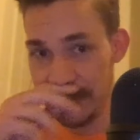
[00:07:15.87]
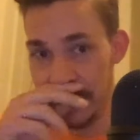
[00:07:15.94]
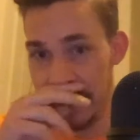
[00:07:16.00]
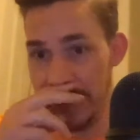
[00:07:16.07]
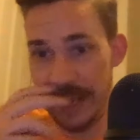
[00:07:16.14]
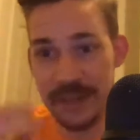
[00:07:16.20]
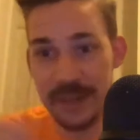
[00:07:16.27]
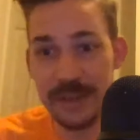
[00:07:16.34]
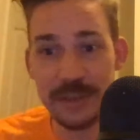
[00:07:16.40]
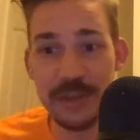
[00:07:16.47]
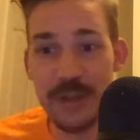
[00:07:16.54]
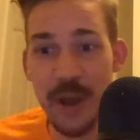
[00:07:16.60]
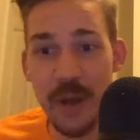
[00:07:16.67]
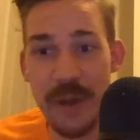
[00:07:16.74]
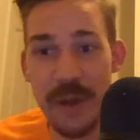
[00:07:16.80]
Like there's
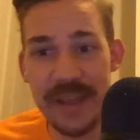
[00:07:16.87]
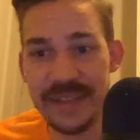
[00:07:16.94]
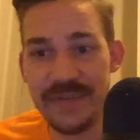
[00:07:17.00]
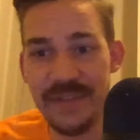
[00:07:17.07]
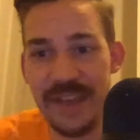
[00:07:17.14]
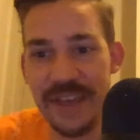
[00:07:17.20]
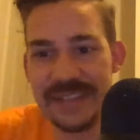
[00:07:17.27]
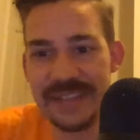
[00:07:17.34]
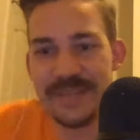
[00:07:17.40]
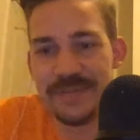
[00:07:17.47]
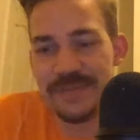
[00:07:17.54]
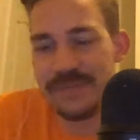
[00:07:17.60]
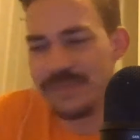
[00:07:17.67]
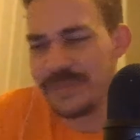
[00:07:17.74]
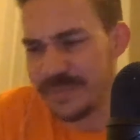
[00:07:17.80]
no way it's fixed.
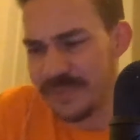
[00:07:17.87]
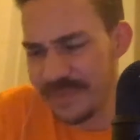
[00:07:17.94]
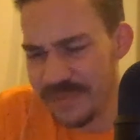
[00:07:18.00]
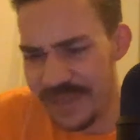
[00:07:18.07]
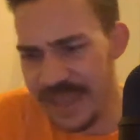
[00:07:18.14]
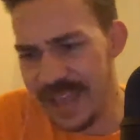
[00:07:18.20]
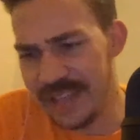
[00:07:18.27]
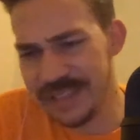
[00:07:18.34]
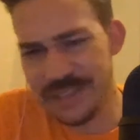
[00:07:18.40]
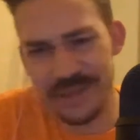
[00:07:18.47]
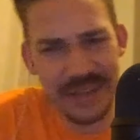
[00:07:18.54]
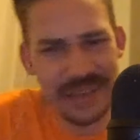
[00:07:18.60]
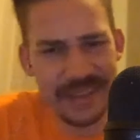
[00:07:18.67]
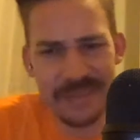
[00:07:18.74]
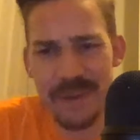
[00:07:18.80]
And so
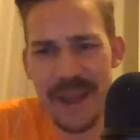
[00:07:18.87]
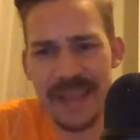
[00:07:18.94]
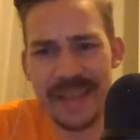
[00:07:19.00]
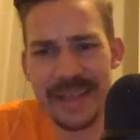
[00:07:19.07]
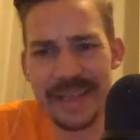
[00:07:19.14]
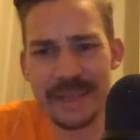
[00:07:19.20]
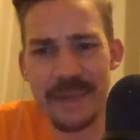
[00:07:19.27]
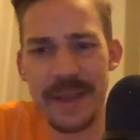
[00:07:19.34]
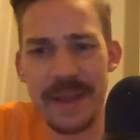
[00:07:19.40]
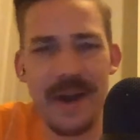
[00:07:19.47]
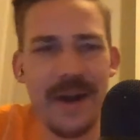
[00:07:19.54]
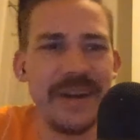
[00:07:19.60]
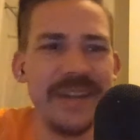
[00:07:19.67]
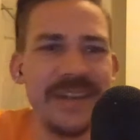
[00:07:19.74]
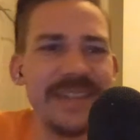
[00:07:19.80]
like the pilot gets back
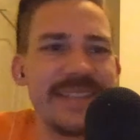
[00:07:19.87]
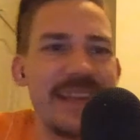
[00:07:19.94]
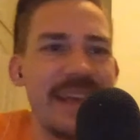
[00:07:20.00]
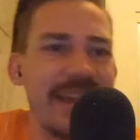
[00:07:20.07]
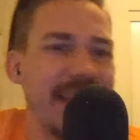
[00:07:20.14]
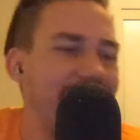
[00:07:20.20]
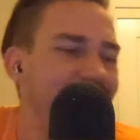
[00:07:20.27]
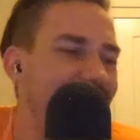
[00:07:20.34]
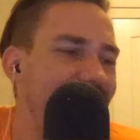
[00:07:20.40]
on and is like,